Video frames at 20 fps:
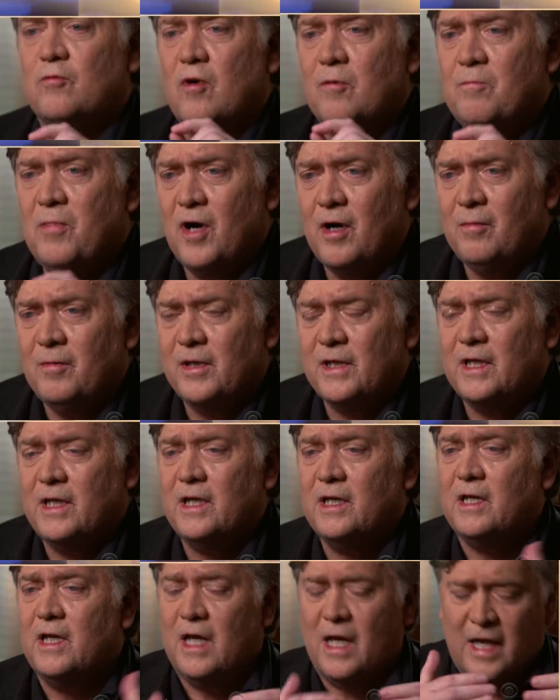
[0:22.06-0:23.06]
The
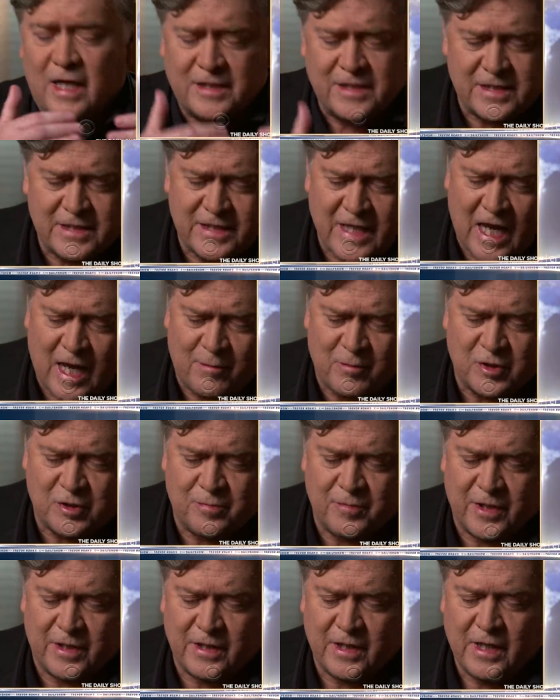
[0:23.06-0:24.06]
Republican
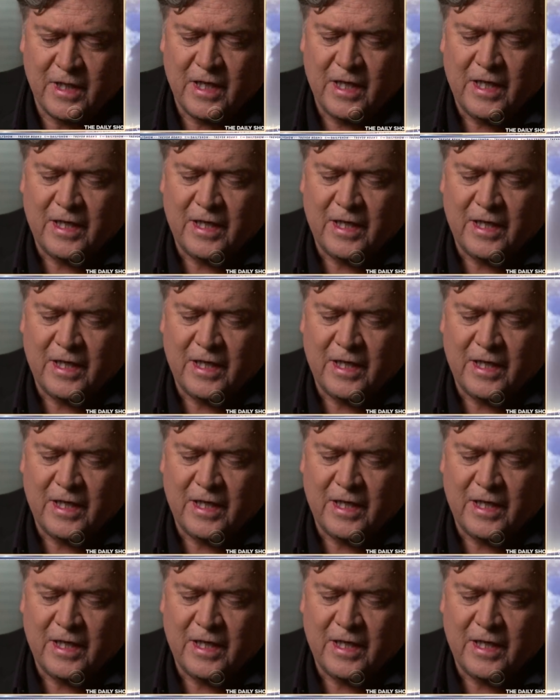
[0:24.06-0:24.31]
establishment